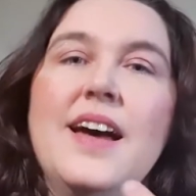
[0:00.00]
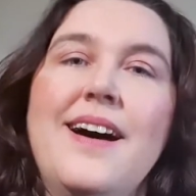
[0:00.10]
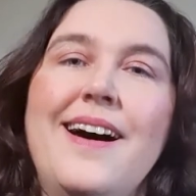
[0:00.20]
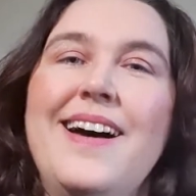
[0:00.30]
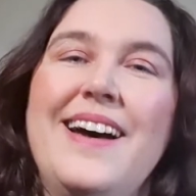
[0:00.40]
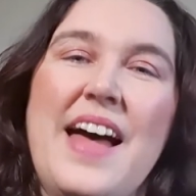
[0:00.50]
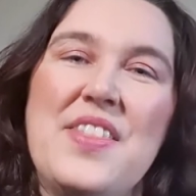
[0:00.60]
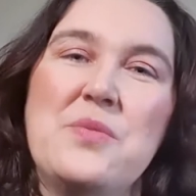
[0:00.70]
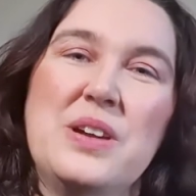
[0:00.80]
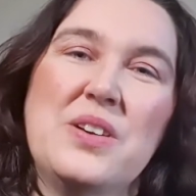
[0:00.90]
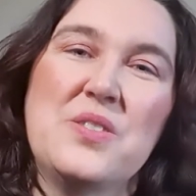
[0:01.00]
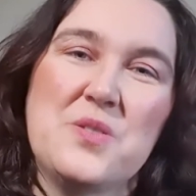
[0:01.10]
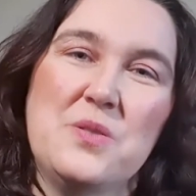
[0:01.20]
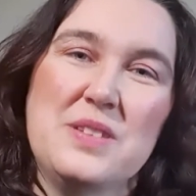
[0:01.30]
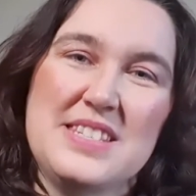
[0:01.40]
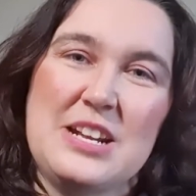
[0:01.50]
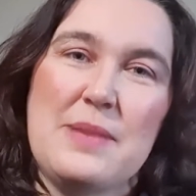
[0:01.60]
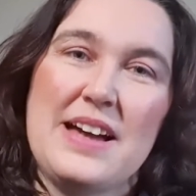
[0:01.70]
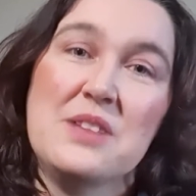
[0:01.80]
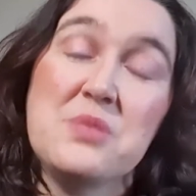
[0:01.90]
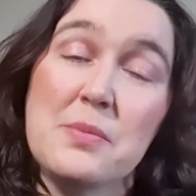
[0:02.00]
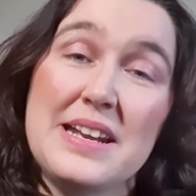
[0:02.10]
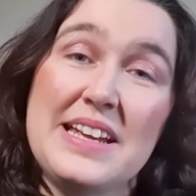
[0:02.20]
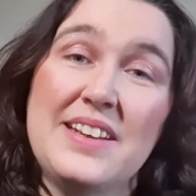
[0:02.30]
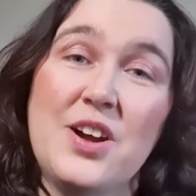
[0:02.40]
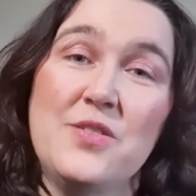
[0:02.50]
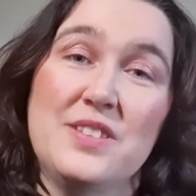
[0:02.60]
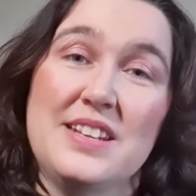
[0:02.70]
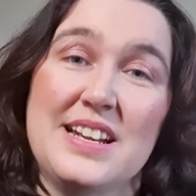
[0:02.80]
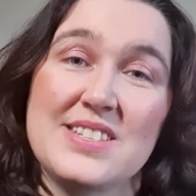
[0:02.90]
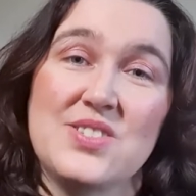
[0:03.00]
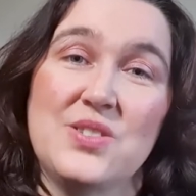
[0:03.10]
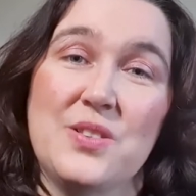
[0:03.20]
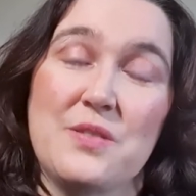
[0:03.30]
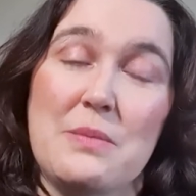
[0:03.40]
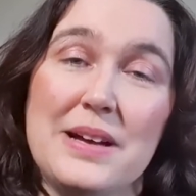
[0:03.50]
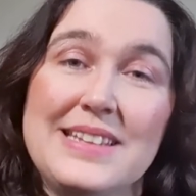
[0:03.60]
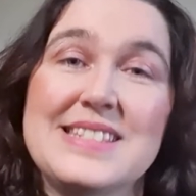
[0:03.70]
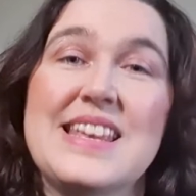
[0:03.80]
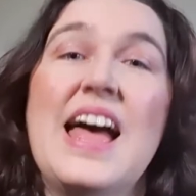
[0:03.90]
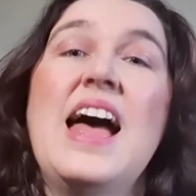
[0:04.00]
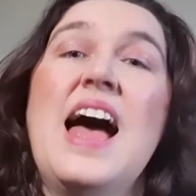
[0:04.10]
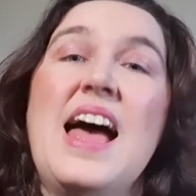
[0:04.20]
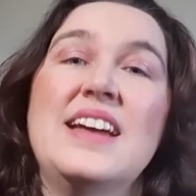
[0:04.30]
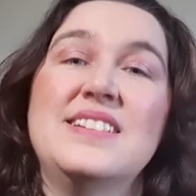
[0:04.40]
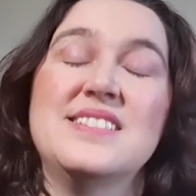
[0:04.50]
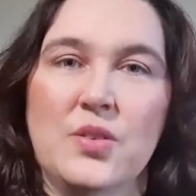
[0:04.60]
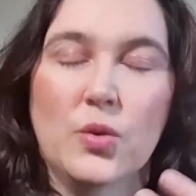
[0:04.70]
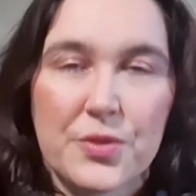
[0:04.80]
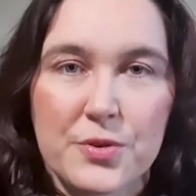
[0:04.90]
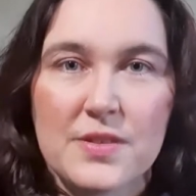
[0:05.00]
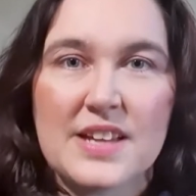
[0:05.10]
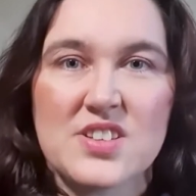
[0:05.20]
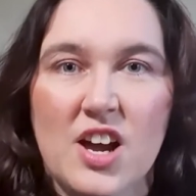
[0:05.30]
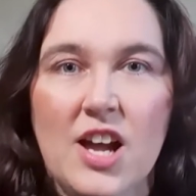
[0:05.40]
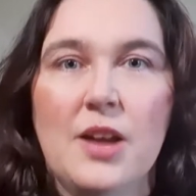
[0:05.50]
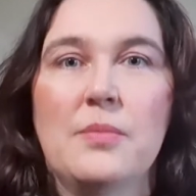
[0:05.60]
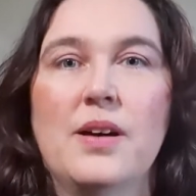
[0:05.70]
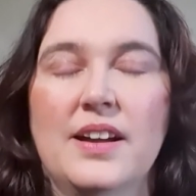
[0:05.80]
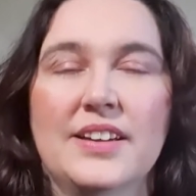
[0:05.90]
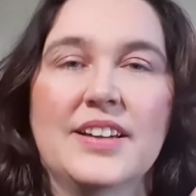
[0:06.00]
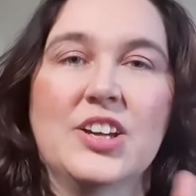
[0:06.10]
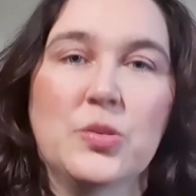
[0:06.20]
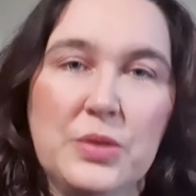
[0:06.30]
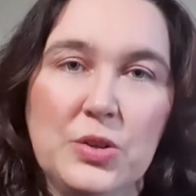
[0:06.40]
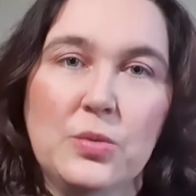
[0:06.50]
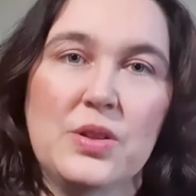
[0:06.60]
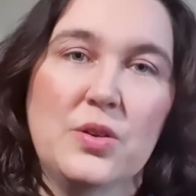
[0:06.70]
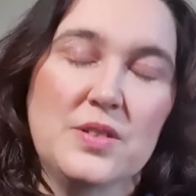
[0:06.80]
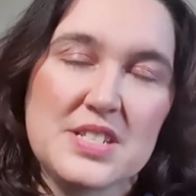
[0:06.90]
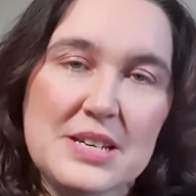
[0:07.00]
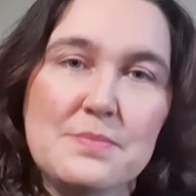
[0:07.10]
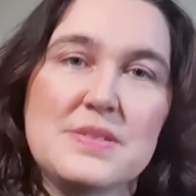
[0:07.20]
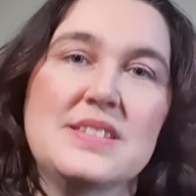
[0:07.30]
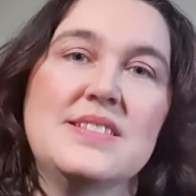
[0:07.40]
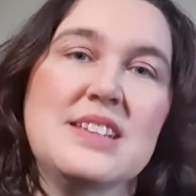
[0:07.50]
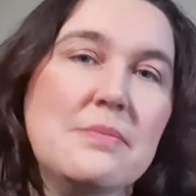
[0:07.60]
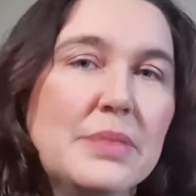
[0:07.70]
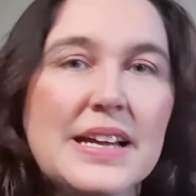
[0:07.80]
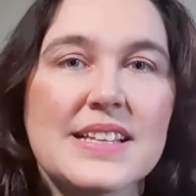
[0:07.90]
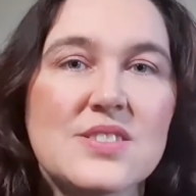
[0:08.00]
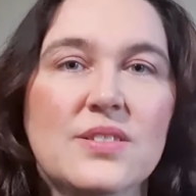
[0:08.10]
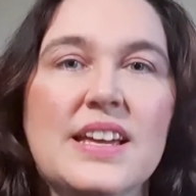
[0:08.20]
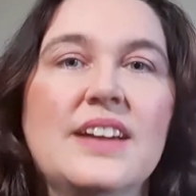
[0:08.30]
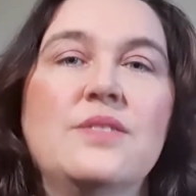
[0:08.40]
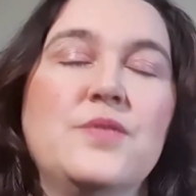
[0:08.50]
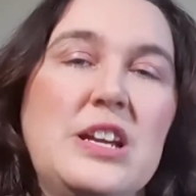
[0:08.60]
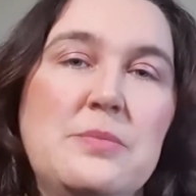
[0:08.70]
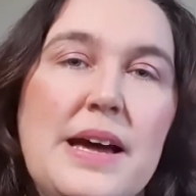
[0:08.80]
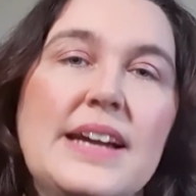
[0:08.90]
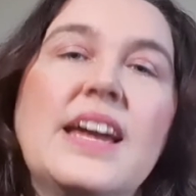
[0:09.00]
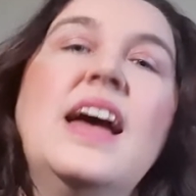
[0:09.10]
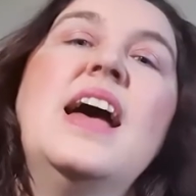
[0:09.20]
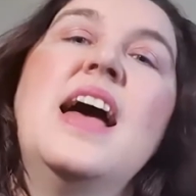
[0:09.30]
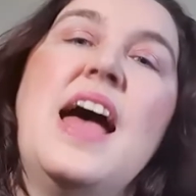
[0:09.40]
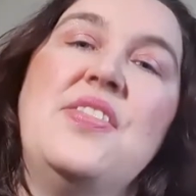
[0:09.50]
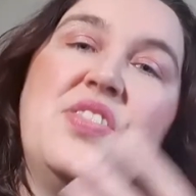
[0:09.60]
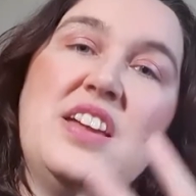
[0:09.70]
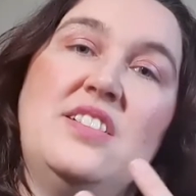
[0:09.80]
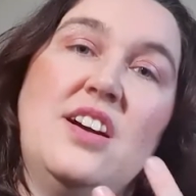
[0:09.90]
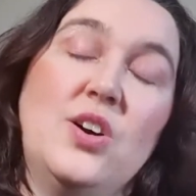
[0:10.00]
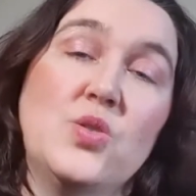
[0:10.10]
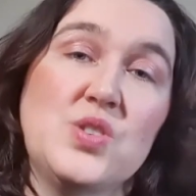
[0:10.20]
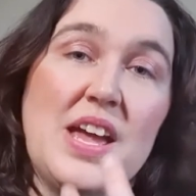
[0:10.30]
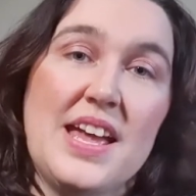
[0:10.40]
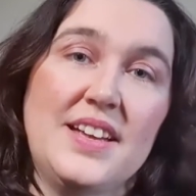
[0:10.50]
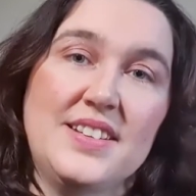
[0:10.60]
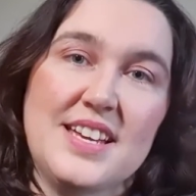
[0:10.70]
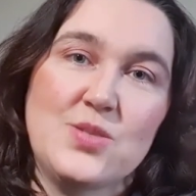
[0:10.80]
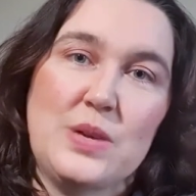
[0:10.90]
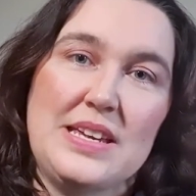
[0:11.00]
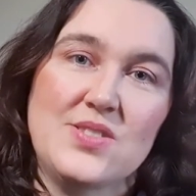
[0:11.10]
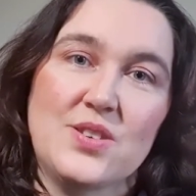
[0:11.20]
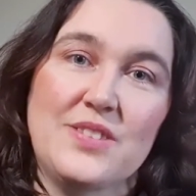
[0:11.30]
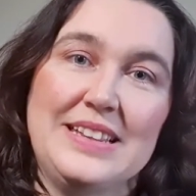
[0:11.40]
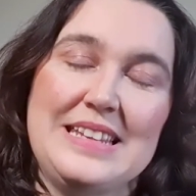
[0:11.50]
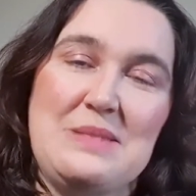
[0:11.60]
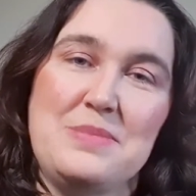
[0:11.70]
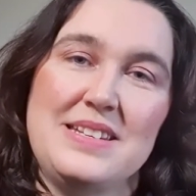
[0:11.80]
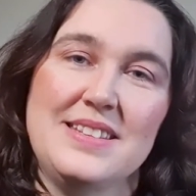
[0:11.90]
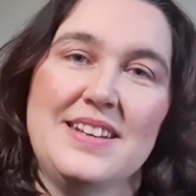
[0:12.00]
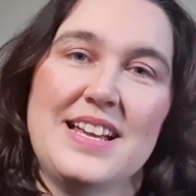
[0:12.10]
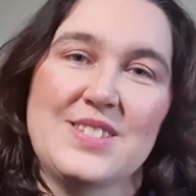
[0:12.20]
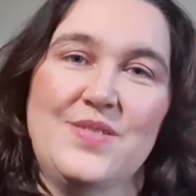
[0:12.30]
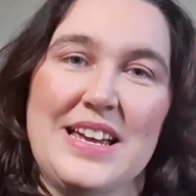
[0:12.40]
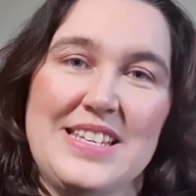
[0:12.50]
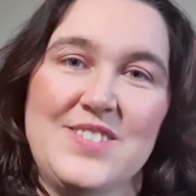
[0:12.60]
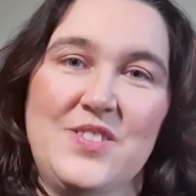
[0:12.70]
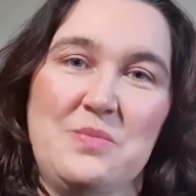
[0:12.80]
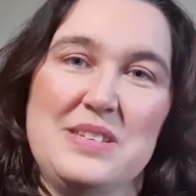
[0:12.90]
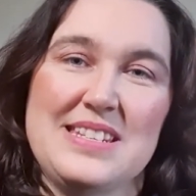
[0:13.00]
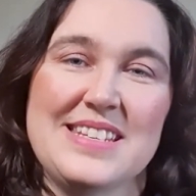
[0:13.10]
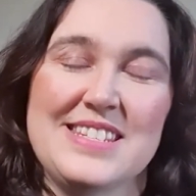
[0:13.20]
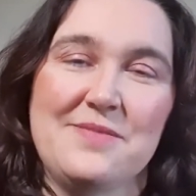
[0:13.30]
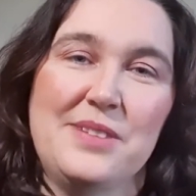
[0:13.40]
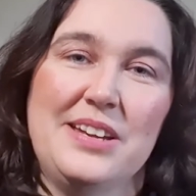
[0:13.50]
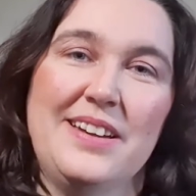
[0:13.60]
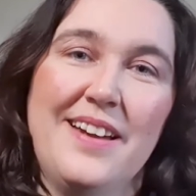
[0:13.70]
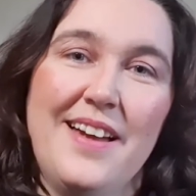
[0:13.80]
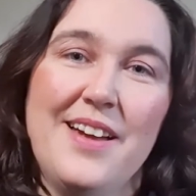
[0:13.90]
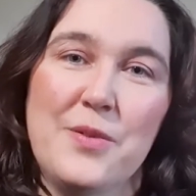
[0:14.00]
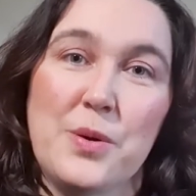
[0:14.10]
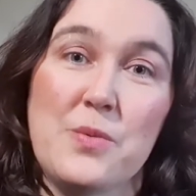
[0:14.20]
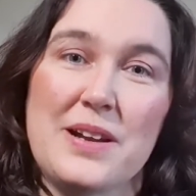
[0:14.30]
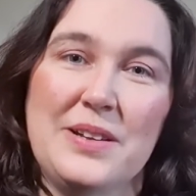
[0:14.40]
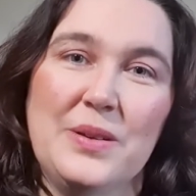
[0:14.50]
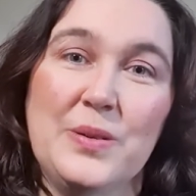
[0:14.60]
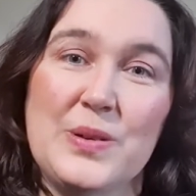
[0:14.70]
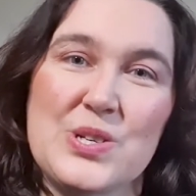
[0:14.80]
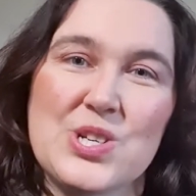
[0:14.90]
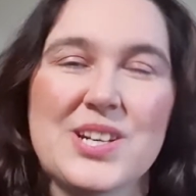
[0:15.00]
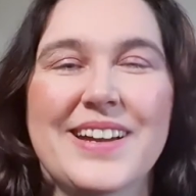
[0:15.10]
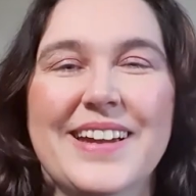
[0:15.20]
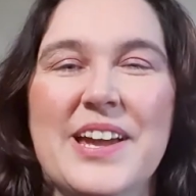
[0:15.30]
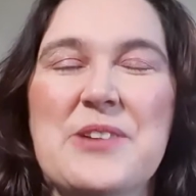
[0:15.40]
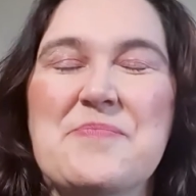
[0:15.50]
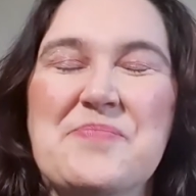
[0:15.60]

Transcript: And then we go through and set about implementing it over the next 2 to 3 months. And through that time, I help you with all the tips and templates, all that feedback. And then I hold your hand as we sort of leap into the next phase of your business, and we run a launch, okay?